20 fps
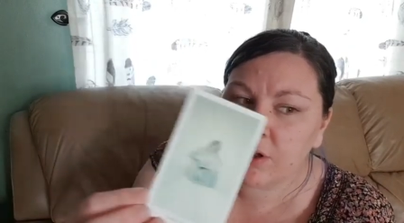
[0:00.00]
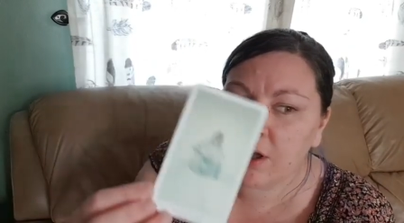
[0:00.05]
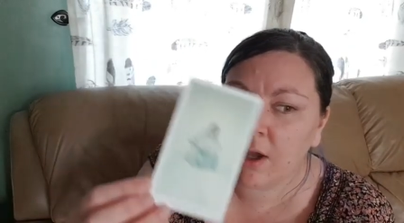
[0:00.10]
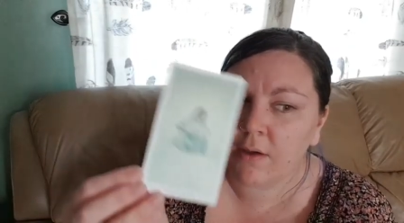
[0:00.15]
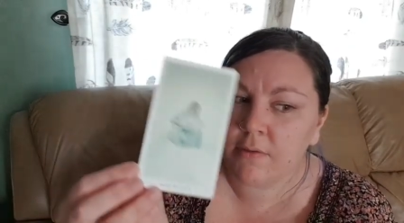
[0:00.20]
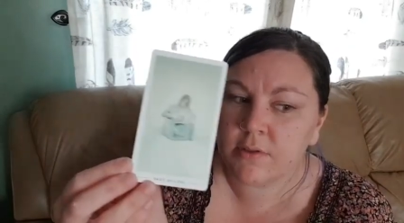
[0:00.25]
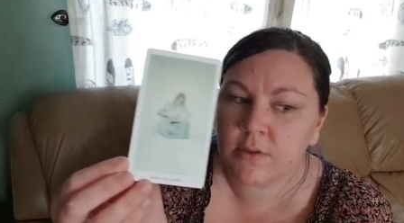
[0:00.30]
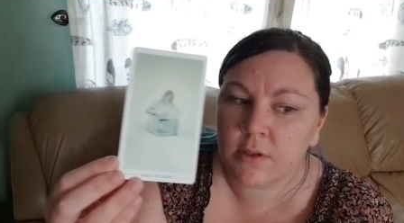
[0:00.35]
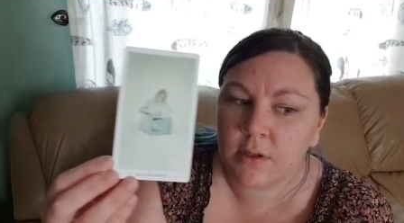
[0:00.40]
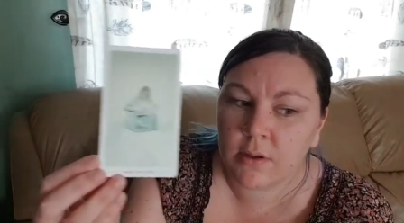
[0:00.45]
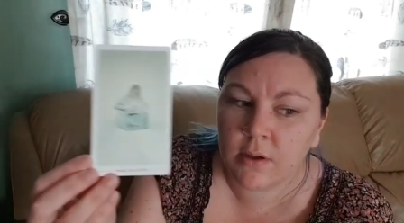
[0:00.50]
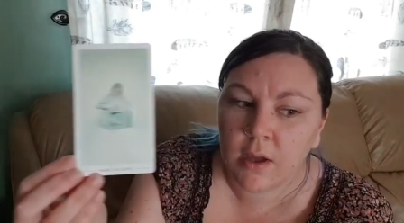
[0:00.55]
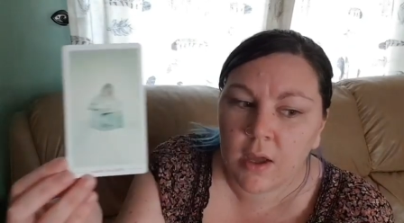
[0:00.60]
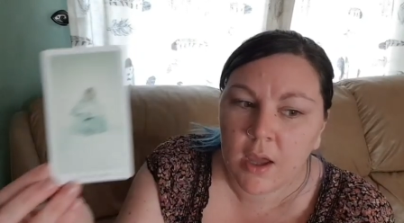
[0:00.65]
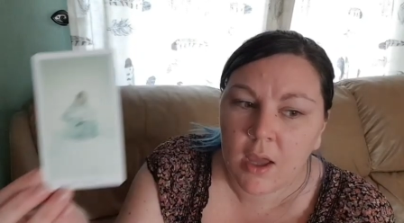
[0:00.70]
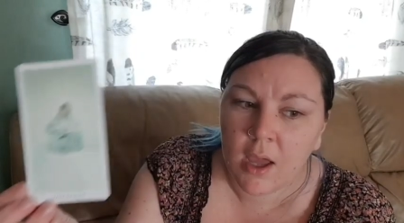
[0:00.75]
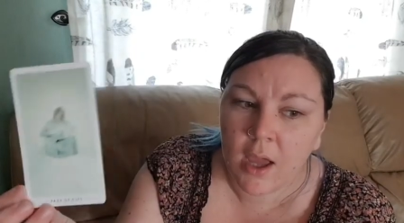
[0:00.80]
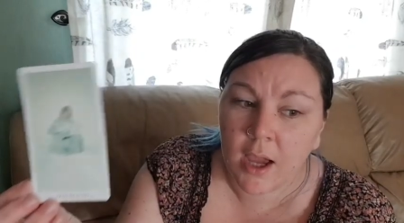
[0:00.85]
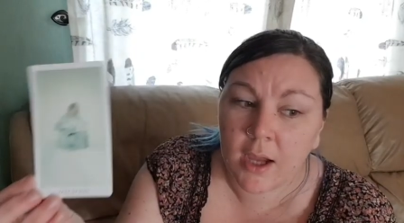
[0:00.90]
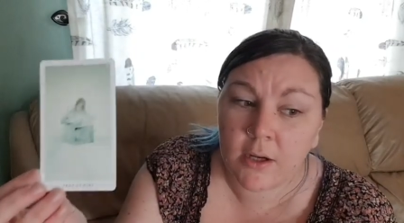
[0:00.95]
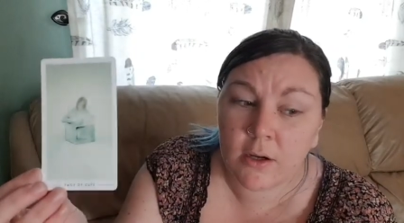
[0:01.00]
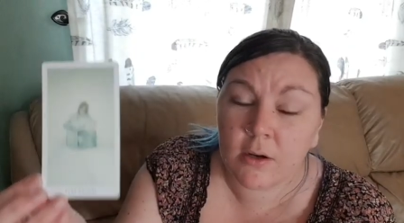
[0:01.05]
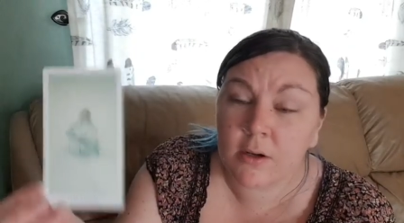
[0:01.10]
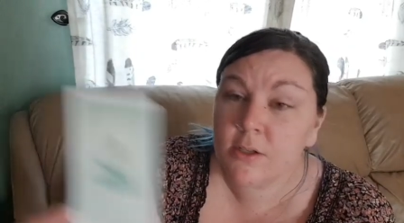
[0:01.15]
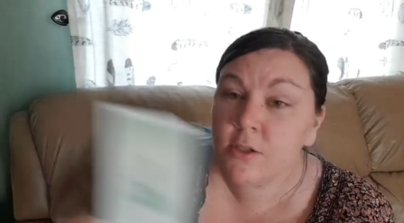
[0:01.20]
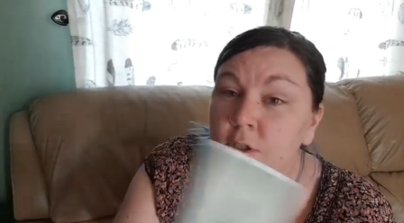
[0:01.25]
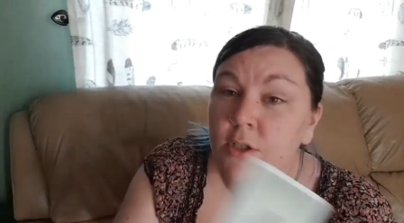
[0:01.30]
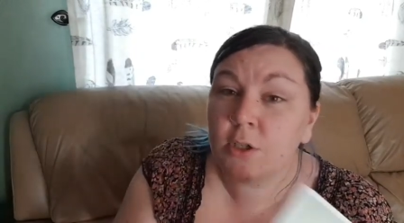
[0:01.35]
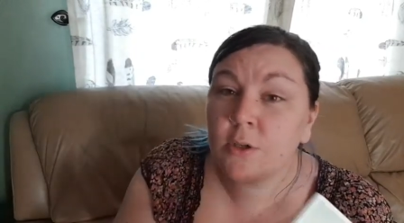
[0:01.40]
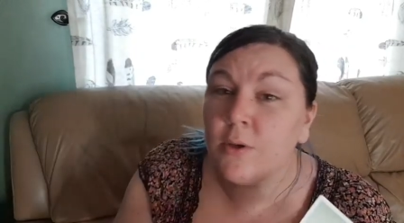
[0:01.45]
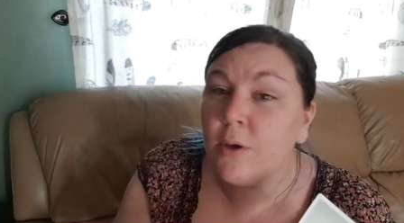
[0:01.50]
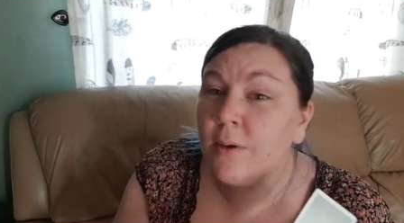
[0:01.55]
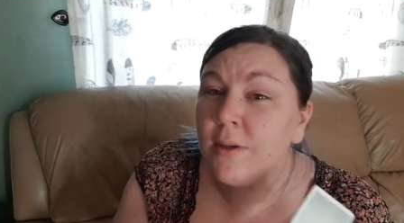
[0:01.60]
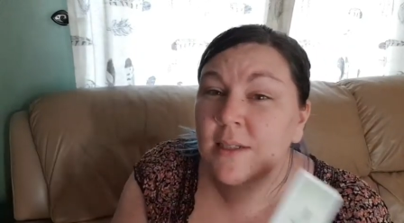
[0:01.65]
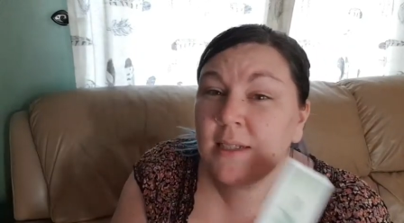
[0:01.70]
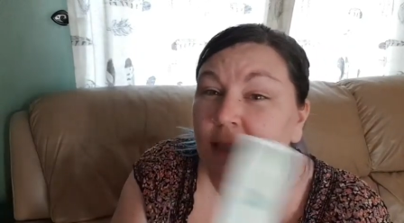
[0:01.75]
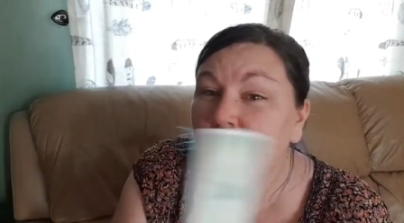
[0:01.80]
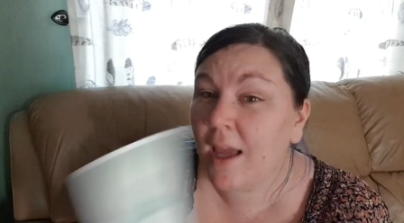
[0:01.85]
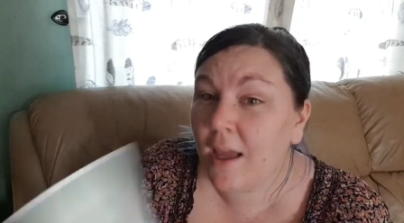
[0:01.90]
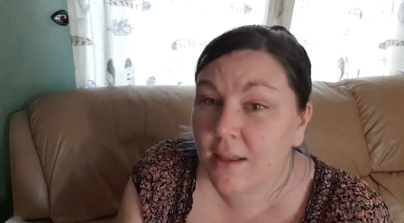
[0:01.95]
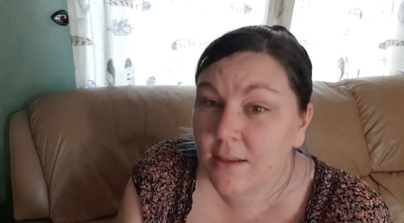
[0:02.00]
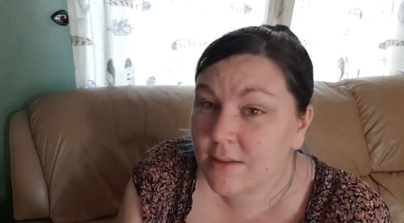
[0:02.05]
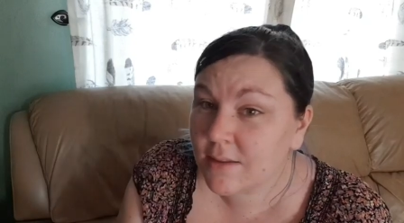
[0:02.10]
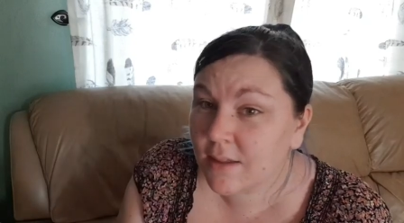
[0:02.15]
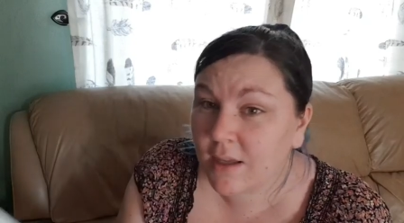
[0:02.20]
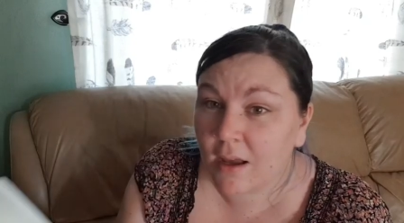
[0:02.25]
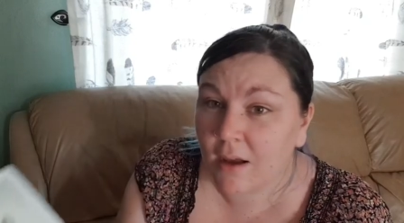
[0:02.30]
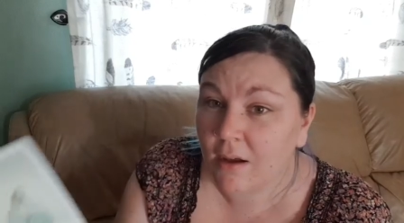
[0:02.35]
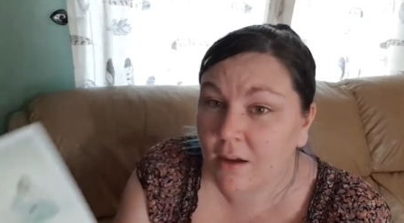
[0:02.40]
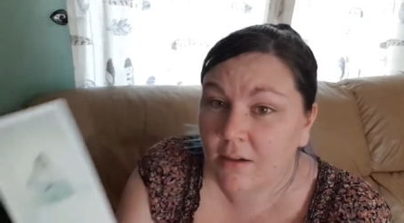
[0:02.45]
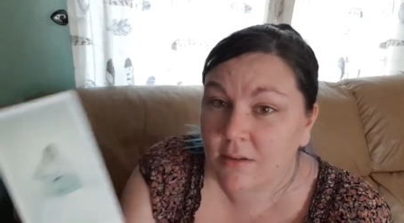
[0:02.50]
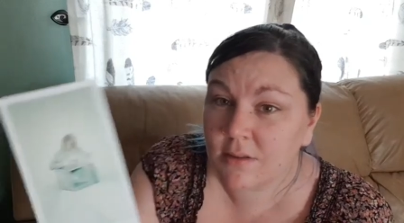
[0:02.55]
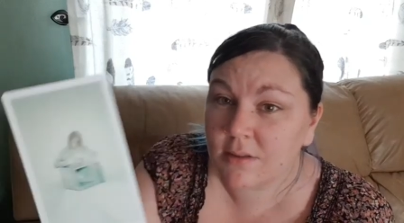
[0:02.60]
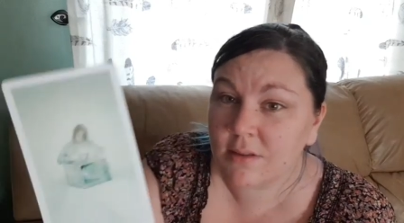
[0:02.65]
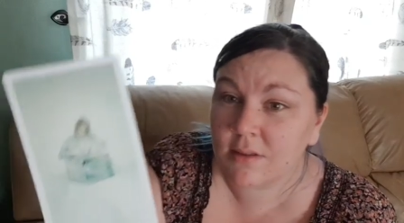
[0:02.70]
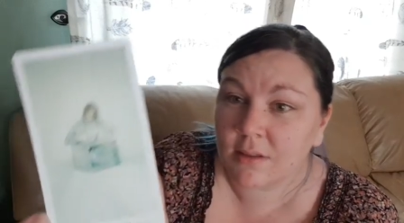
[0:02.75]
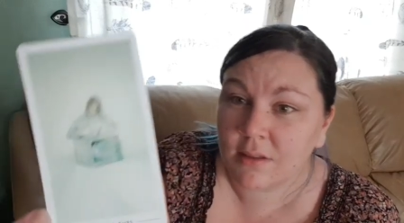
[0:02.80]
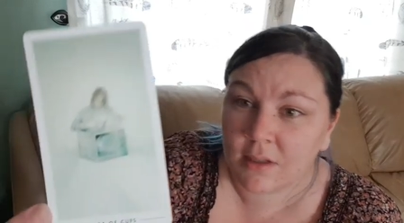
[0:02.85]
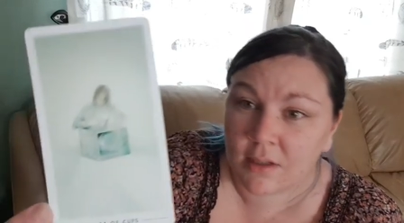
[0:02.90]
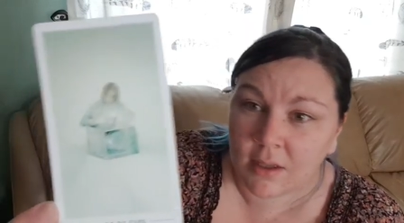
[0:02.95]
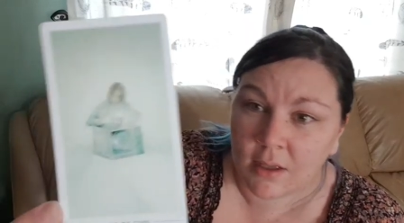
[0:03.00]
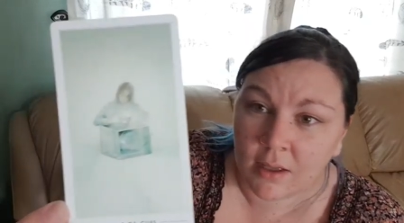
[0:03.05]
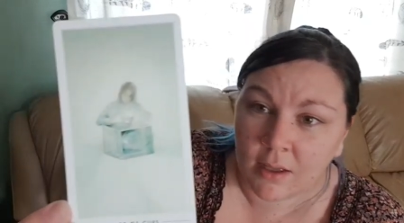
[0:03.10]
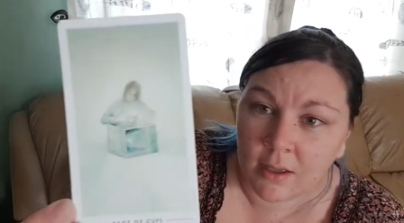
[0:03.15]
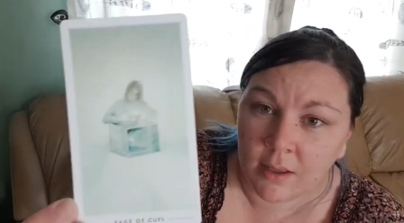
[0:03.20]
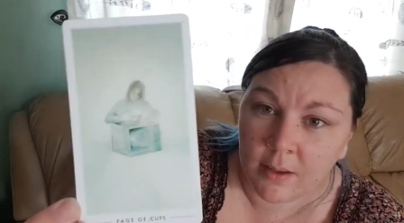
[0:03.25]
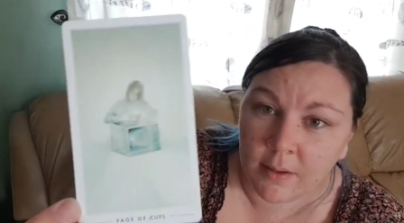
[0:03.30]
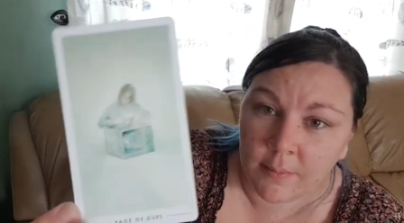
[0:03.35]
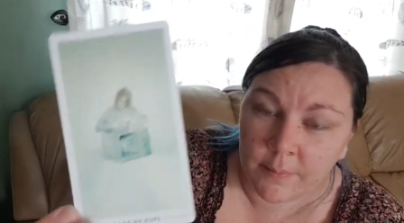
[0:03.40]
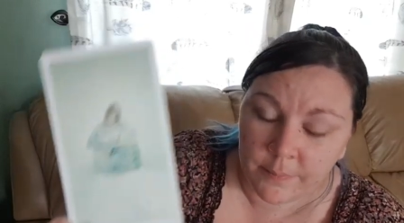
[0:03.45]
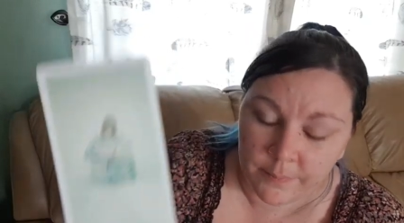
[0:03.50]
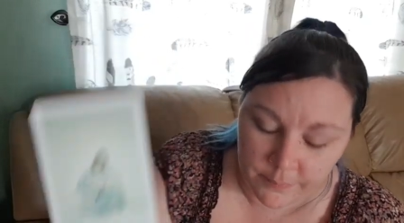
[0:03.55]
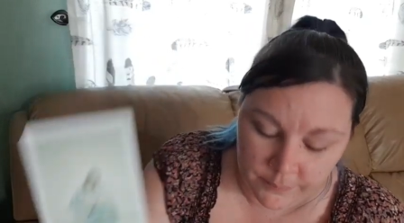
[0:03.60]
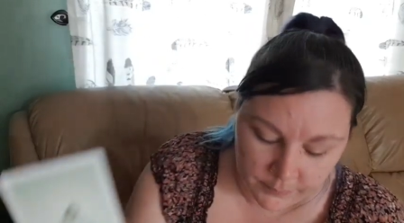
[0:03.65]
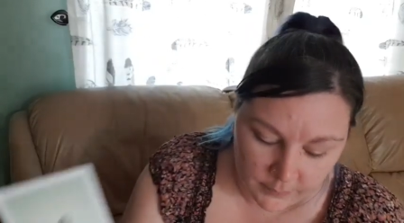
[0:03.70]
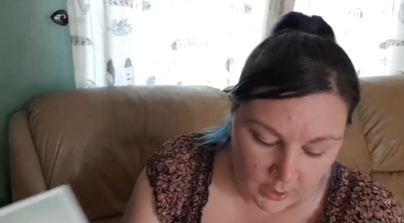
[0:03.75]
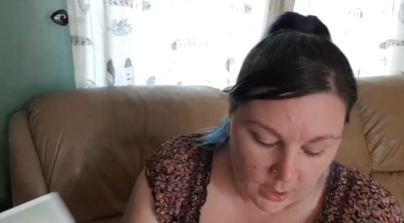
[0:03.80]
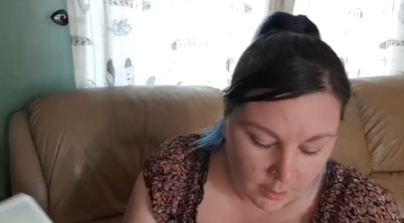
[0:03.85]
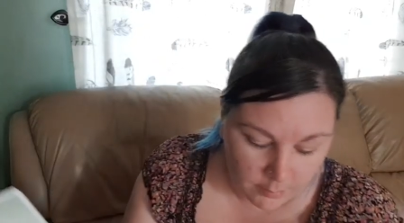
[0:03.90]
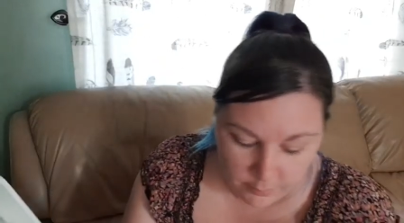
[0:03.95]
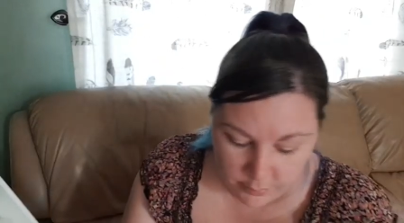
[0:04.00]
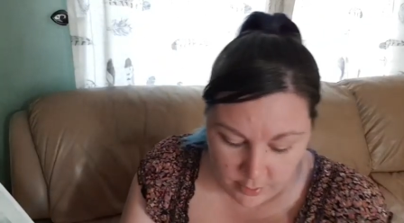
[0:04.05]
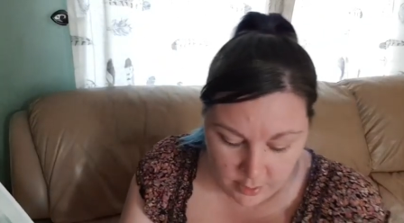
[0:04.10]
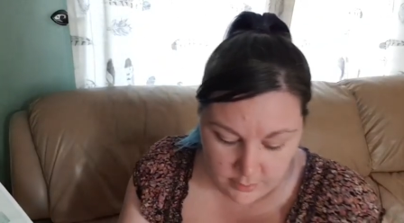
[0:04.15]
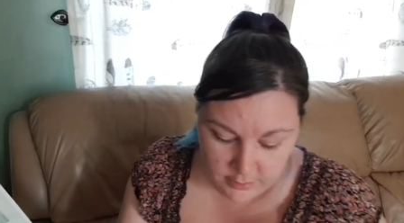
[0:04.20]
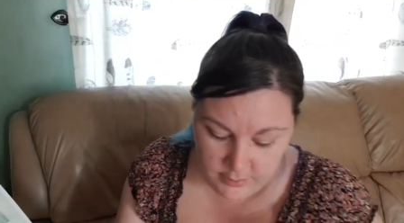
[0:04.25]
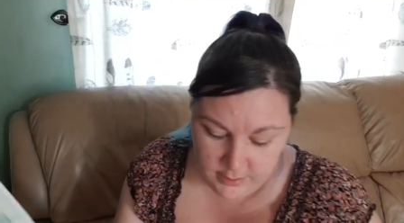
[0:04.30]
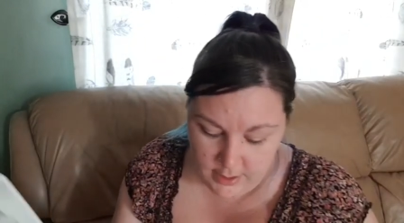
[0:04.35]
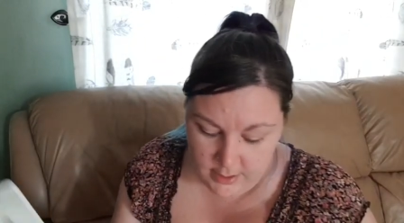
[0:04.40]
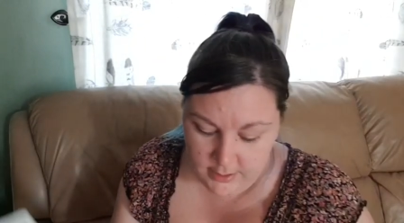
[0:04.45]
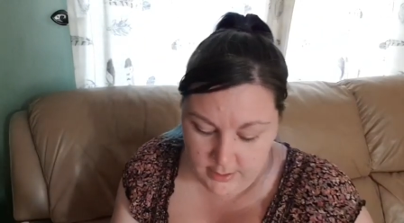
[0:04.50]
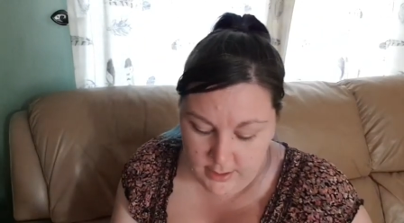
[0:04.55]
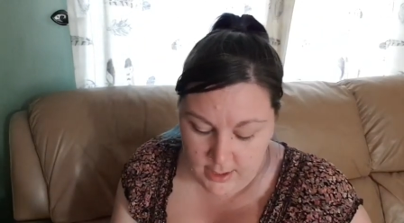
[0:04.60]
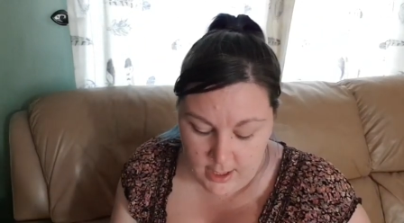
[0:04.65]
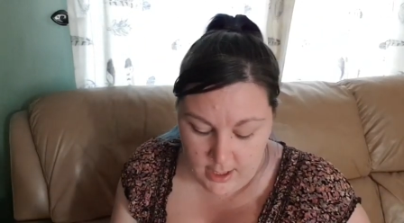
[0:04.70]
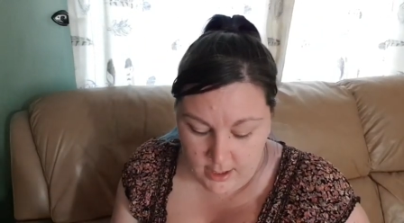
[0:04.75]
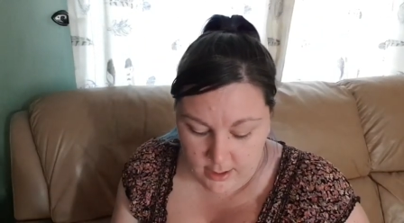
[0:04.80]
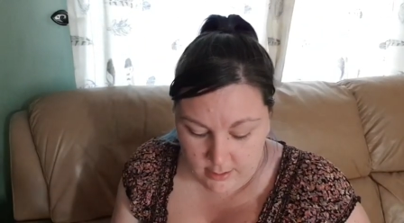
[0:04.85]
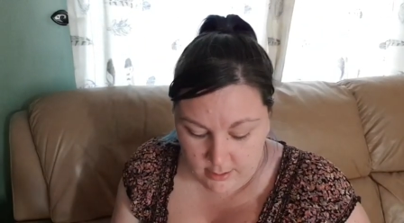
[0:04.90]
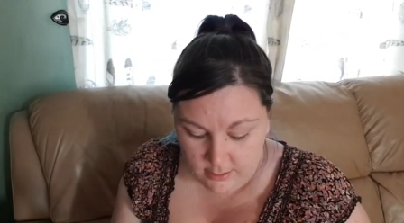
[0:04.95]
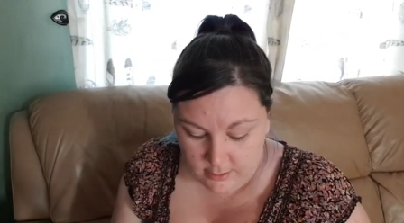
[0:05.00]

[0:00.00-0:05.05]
You have to acknowledge that you're going to get scars and process that.